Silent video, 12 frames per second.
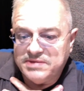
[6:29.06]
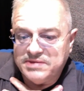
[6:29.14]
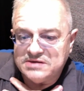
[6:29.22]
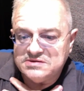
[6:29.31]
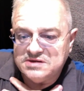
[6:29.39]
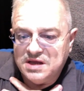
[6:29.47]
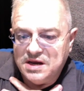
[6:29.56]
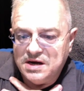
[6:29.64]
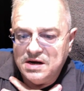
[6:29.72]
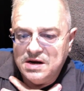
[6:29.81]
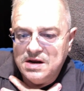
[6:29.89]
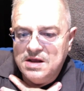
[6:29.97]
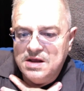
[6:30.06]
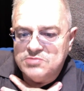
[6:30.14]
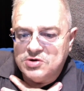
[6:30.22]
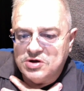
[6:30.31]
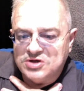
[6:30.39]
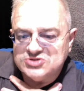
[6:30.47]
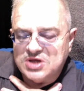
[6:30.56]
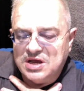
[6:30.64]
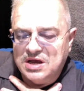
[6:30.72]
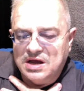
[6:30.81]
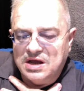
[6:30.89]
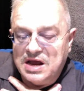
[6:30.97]
just tweeted about it today
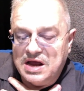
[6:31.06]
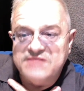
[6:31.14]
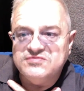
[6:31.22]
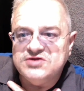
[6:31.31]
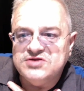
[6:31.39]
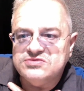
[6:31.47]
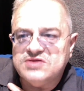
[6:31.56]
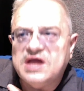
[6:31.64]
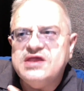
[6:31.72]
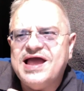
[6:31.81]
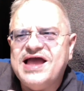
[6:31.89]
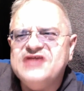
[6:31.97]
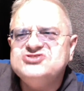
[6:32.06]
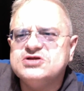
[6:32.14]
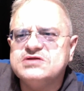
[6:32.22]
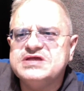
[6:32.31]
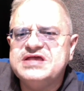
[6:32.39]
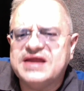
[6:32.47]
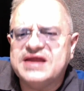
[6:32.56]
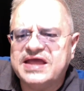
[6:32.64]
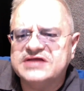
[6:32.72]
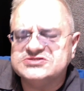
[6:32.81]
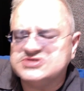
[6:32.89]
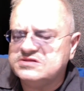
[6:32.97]
because I haven't done, I
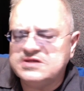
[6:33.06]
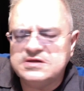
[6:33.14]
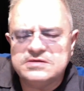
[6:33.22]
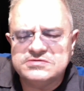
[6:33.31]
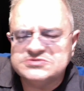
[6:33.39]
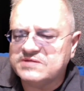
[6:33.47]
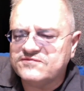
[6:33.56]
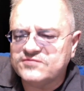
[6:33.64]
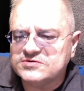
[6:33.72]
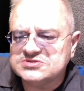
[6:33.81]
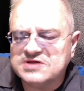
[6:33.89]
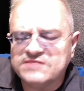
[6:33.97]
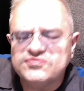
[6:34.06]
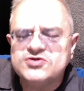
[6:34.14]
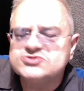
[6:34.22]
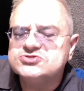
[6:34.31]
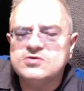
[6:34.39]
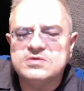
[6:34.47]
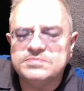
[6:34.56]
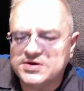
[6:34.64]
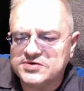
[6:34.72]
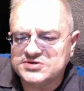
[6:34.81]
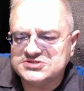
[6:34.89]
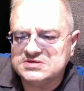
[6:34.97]
generally get antsy. Theater was my first love.
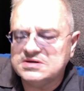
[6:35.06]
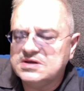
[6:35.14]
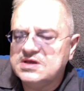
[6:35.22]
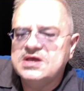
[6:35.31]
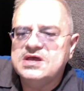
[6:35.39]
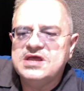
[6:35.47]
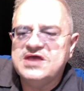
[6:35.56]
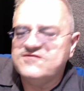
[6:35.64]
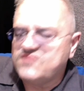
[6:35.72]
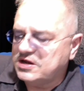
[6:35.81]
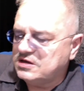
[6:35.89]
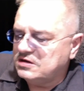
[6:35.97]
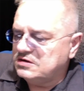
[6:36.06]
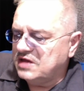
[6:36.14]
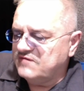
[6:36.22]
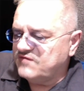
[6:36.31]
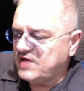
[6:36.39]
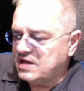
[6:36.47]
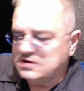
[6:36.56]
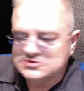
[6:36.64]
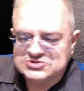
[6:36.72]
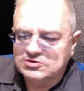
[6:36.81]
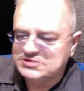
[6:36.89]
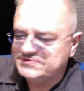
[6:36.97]
There's no comparison. If
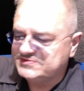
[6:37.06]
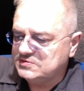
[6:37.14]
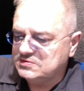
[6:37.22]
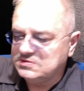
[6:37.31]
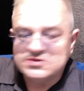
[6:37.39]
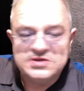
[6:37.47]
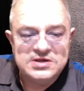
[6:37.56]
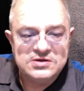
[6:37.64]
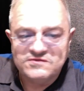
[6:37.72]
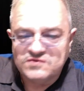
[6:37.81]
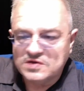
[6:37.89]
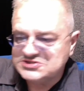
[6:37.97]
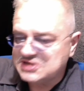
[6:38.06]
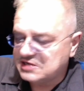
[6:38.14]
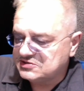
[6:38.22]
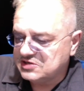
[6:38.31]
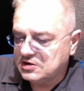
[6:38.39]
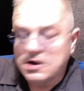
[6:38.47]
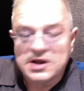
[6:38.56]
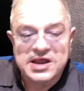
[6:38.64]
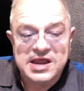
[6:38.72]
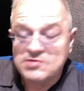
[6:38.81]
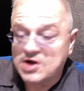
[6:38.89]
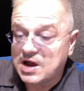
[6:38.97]
I had a choice between doing theater, voice
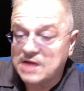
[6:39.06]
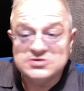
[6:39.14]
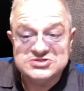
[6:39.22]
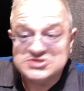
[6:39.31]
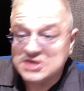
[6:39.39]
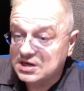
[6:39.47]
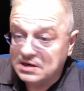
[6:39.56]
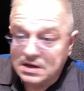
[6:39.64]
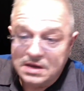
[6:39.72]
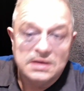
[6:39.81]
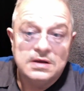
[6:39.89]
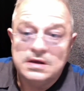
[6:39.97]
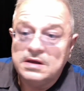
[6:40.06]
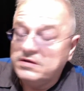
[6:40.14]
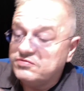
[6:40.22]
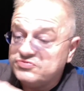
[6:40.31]
acting on camera, I would say